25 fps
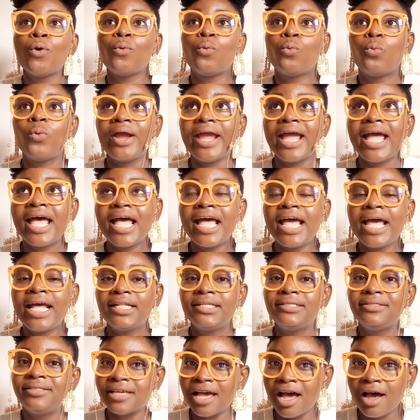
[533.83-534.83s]
where
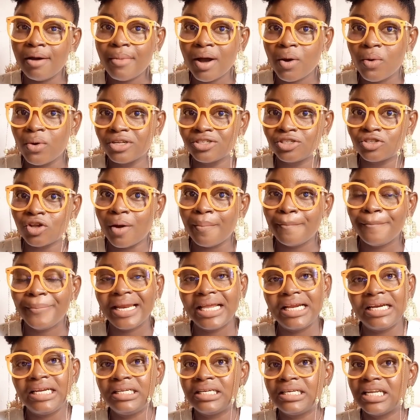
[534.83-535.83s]
Thelma was
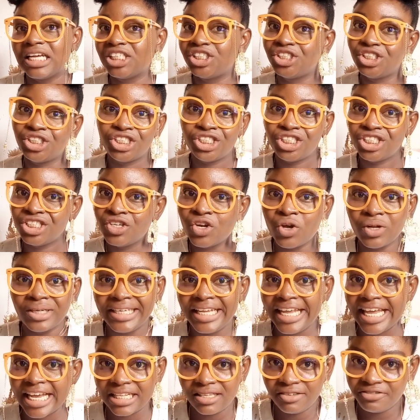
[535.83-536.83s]
complaining that she did
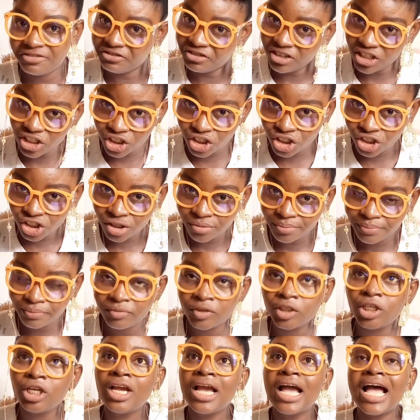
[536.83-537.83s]
not get fish,
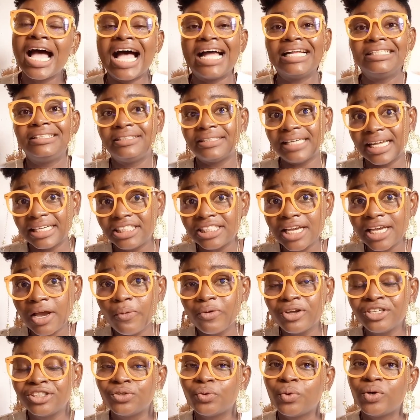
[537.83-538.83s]
and Tasha
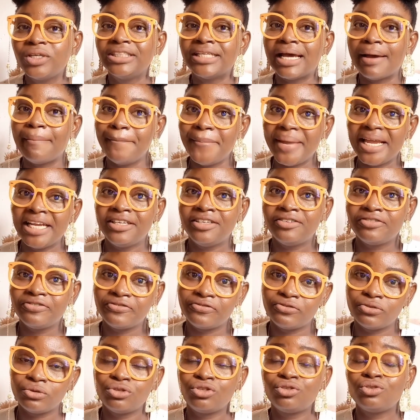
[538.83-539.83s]
was the one that made the
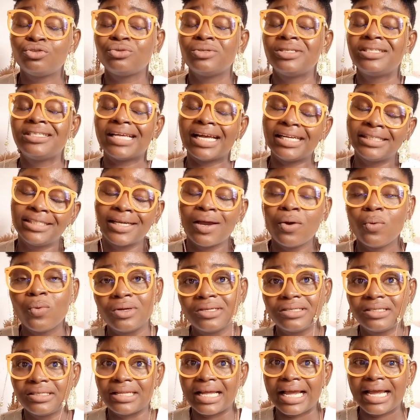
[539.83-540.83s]
food. So Tasha
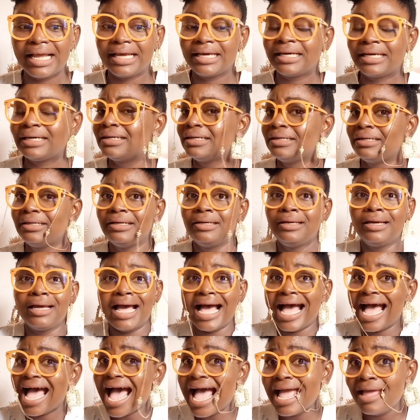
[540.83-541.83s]
was like,
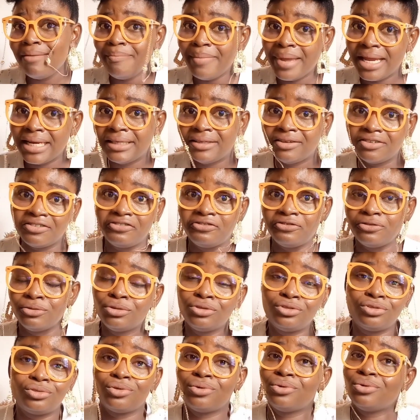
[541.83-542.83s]
I made the
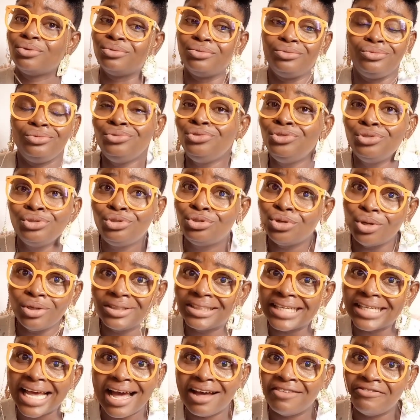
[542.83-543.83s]
food, so you
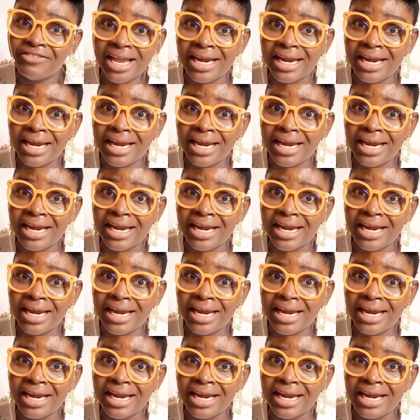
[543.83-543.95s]
don't have